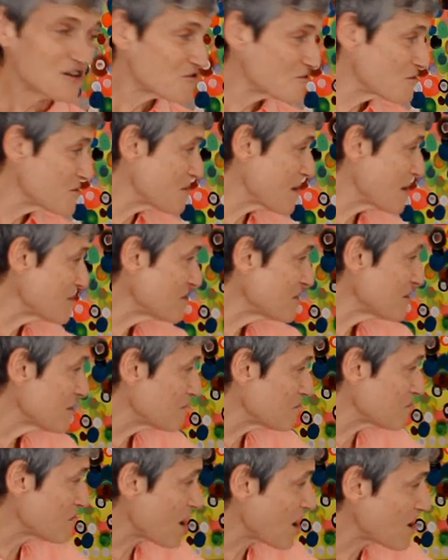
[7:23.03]
Remember
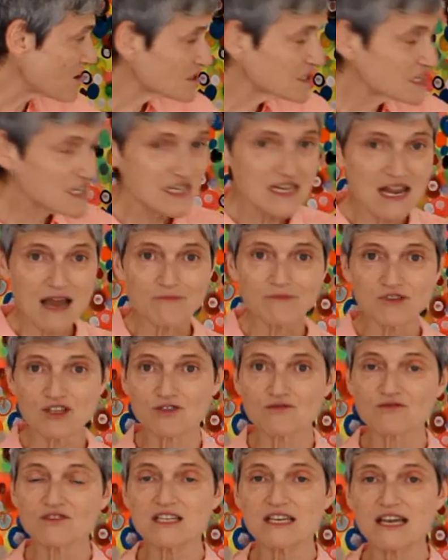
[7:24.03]
that Mars and
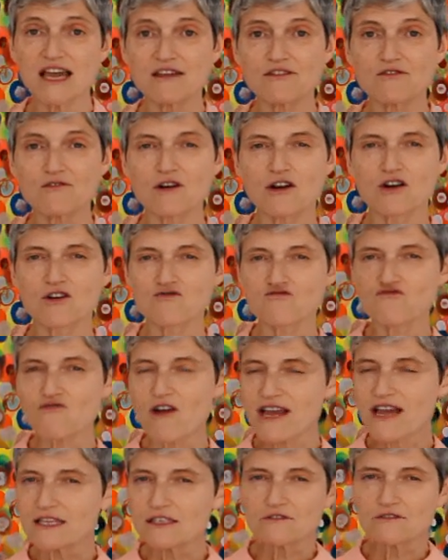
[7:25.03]
Neptune together are
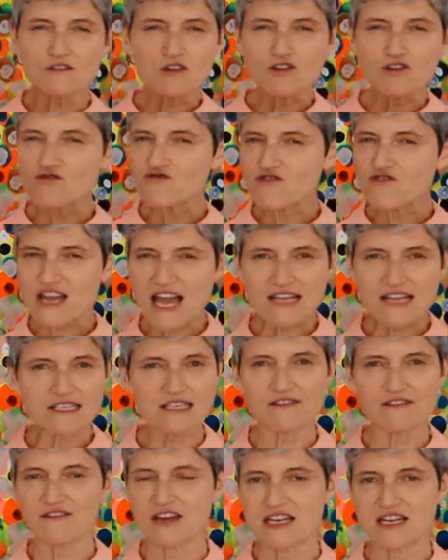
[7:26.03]
great for
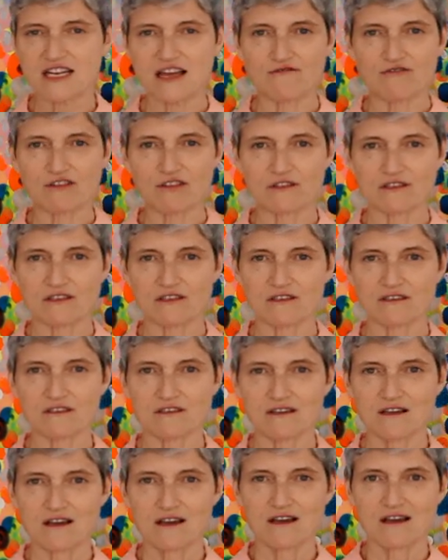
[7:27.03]
creative endeavours.